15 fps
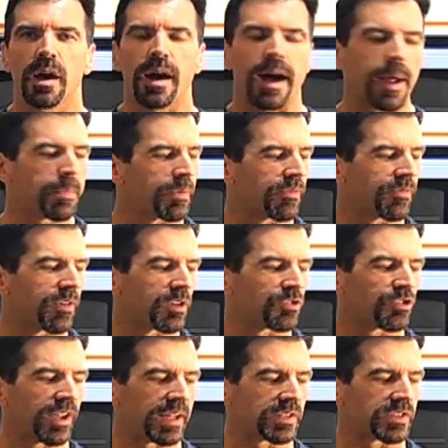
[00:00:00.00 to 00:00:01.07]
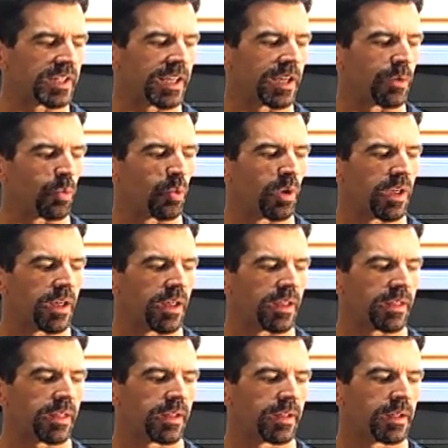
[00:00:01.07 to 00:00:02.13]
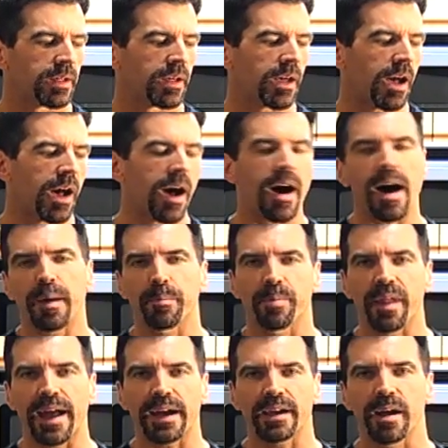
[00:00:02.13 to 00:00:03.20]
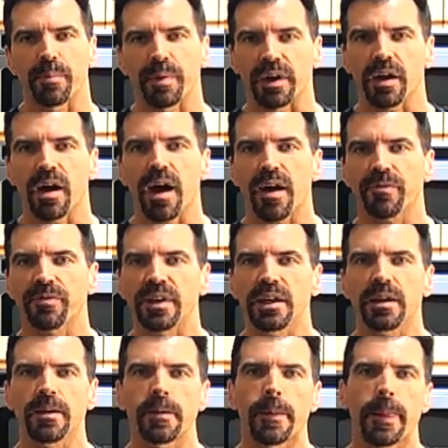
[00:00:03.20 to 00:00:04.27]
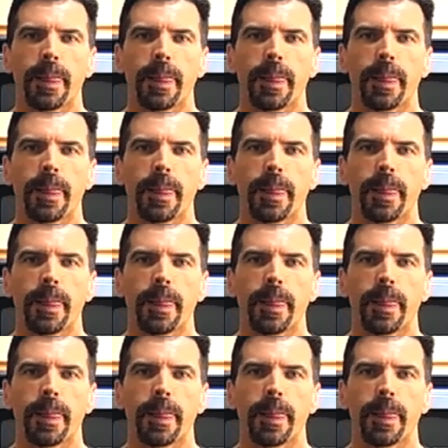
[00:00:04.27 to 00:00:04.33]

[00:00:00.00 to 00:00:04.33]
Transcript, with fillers: I prefer chasing it with a hot black cup of coffee.